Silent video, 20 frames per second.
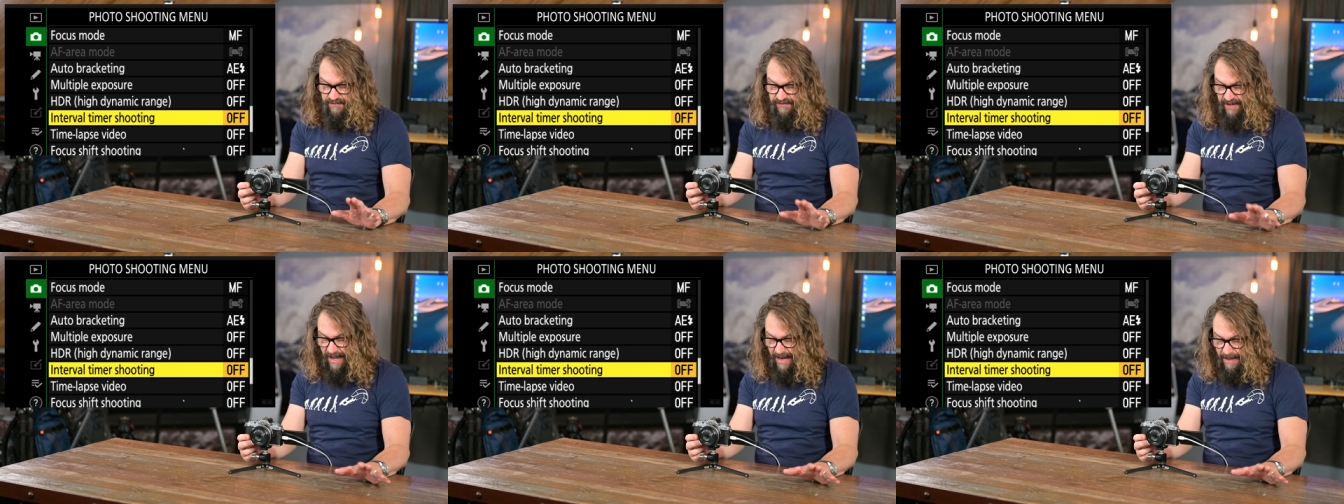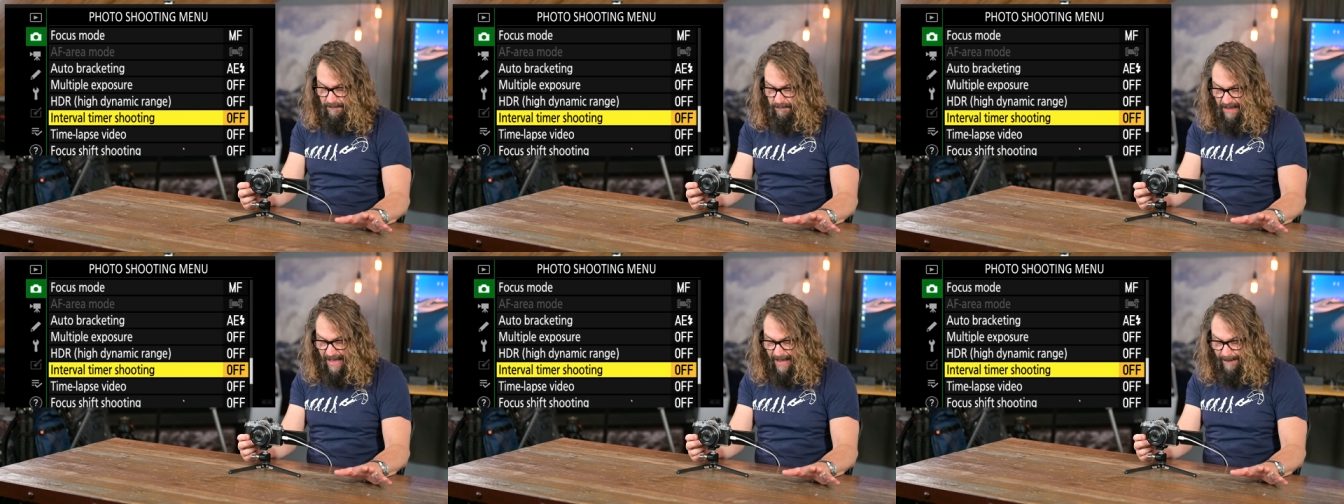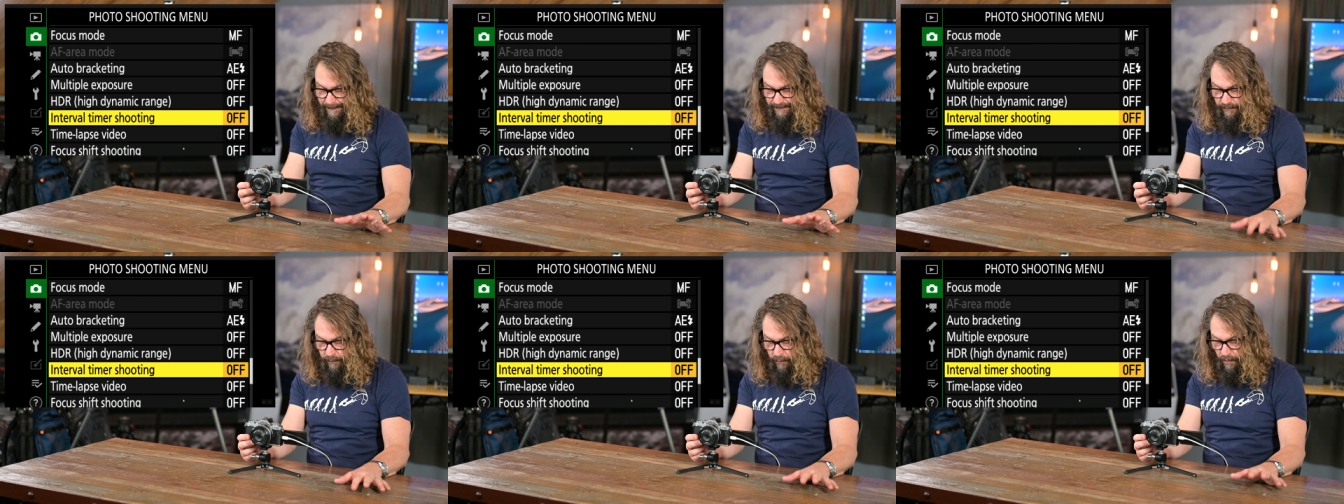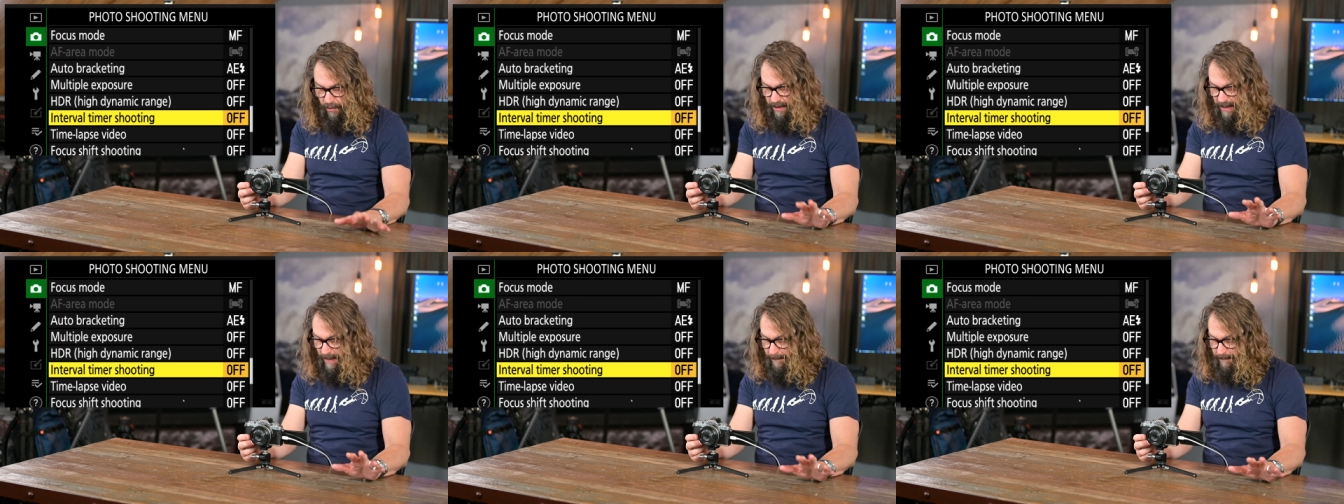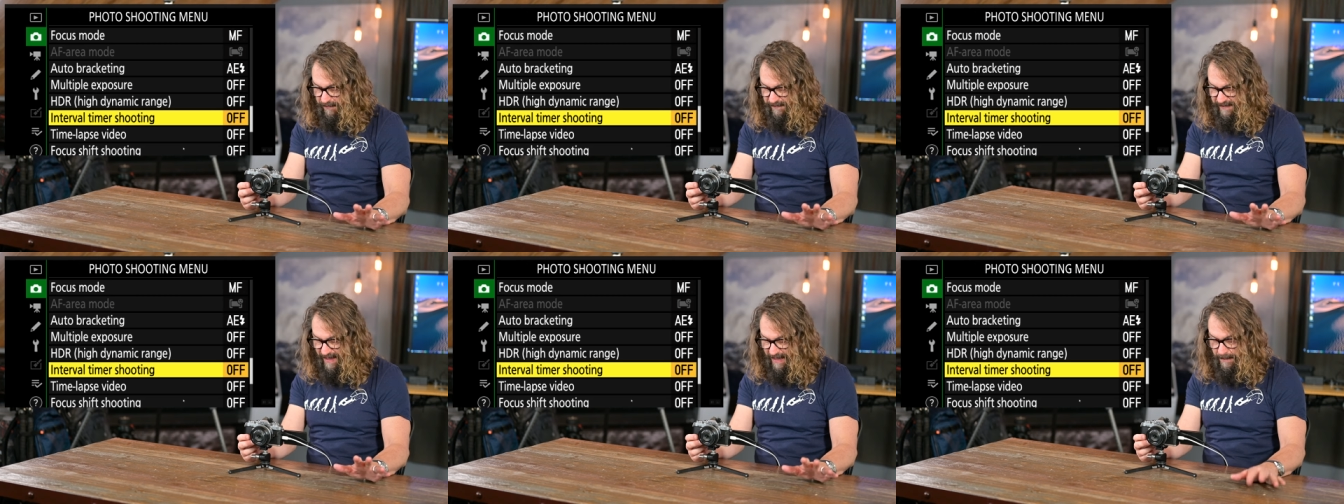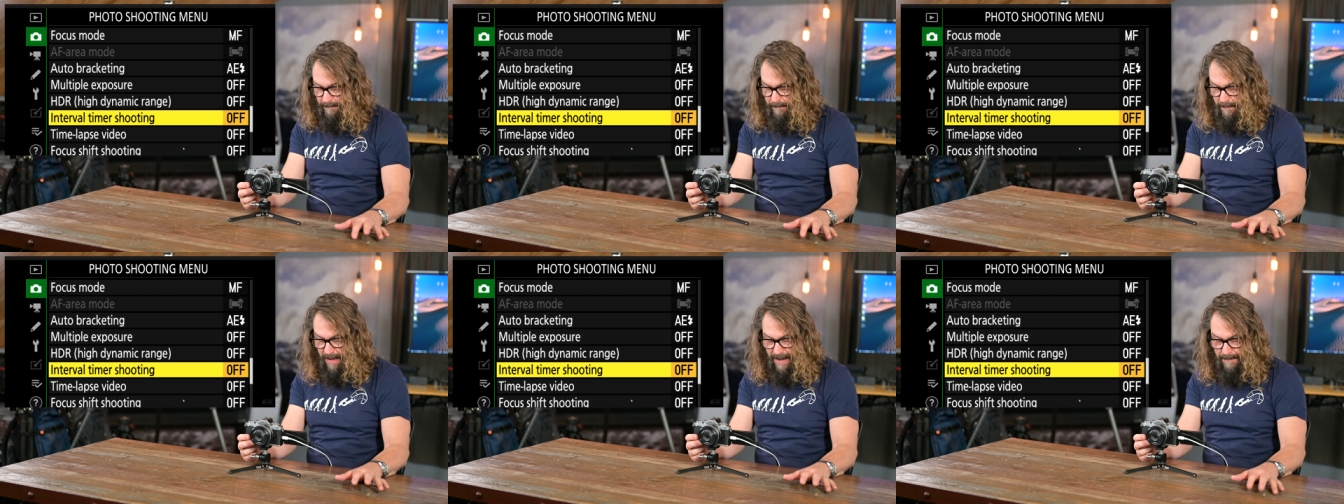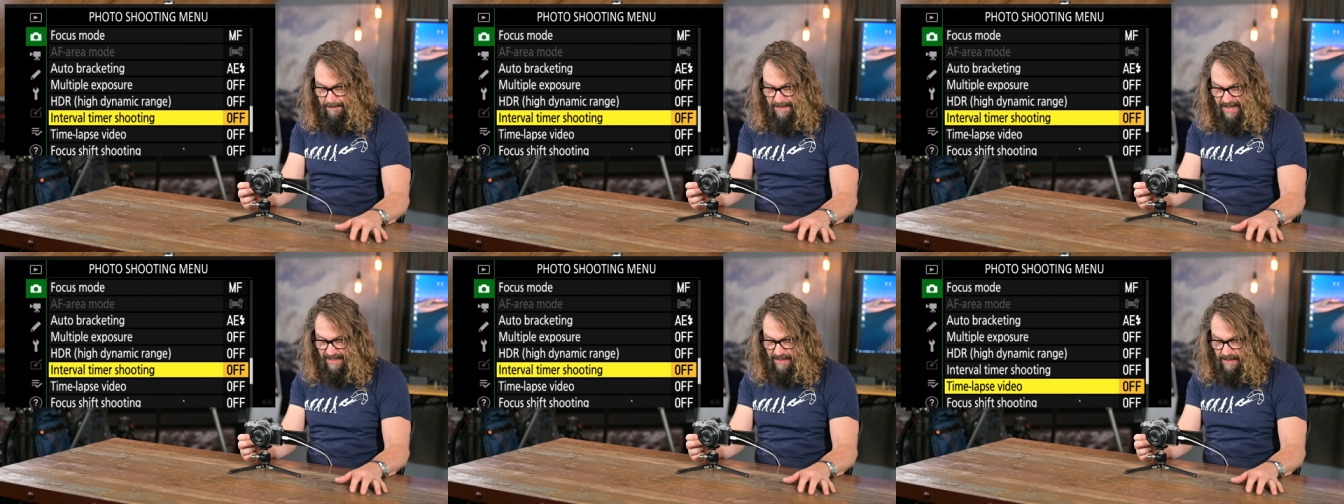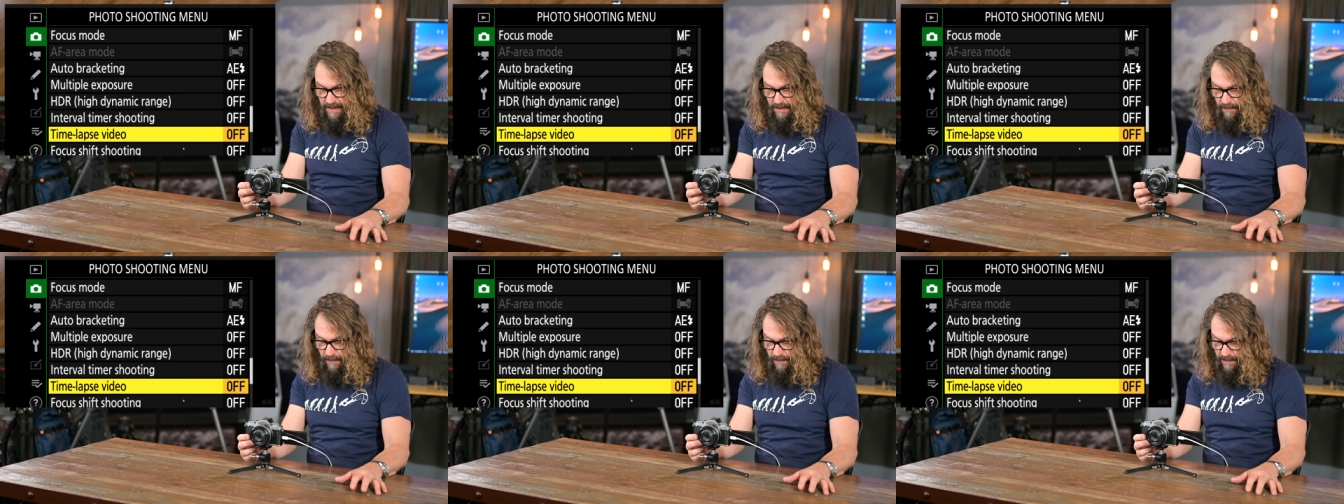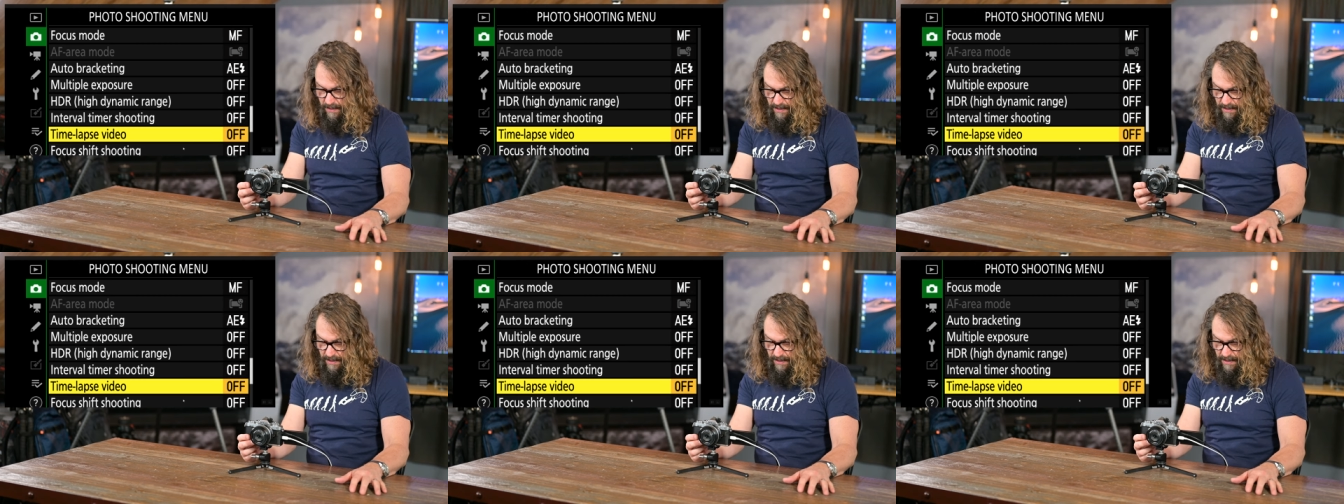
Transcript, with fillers: time-lapse work. I put that in my menu.